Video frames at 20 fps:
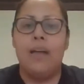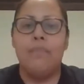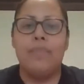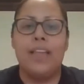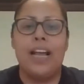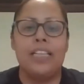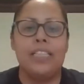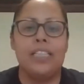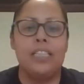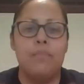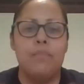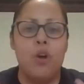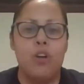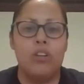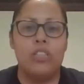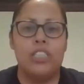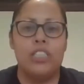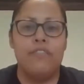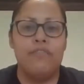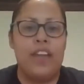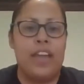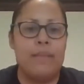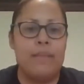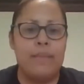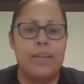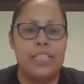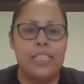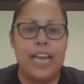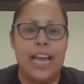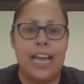That's the most
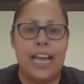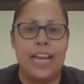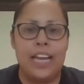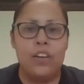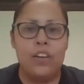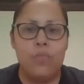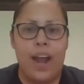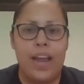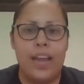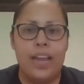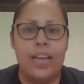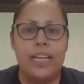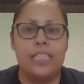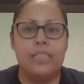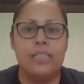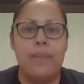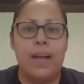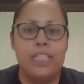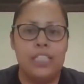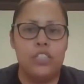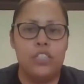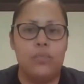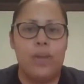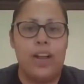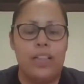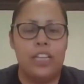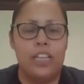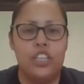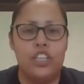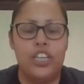famous kind, right, is
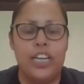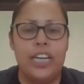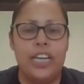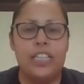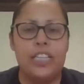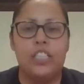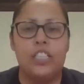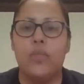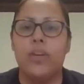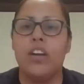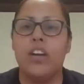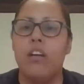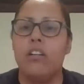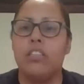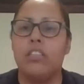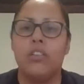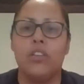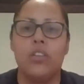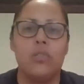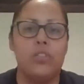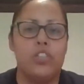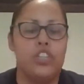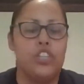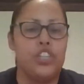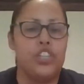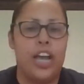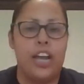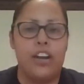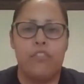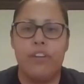mozzarella cheese. You could also use
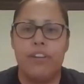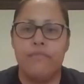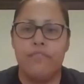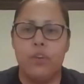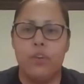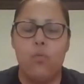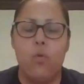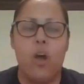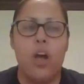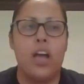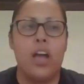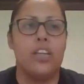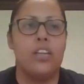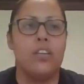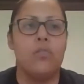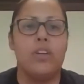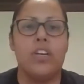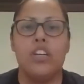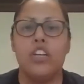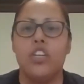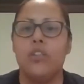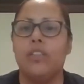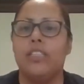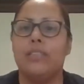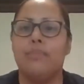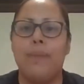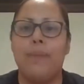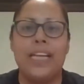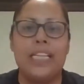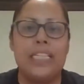cheddar if you want. You can use
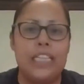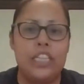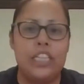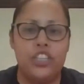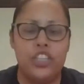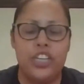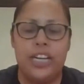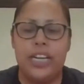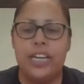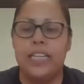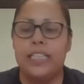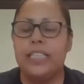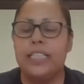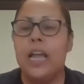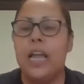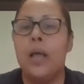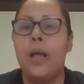spicy cheese.